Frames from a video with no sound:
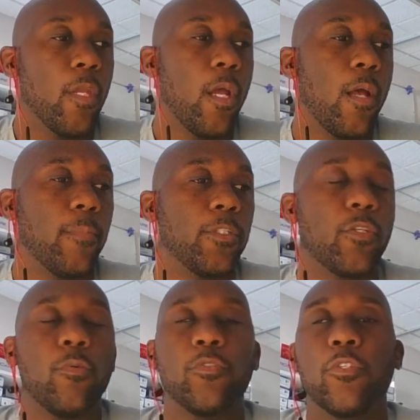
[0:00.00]
Because
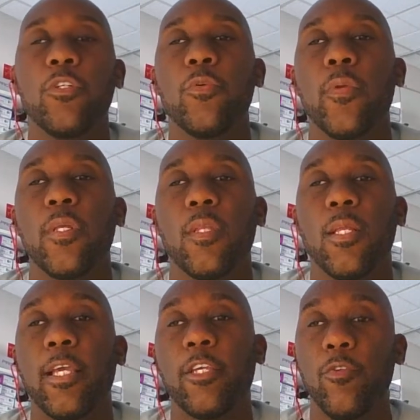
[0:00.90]
no one's going to do
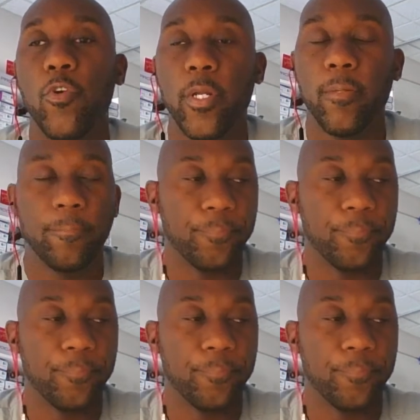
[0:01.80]
anything like you do it.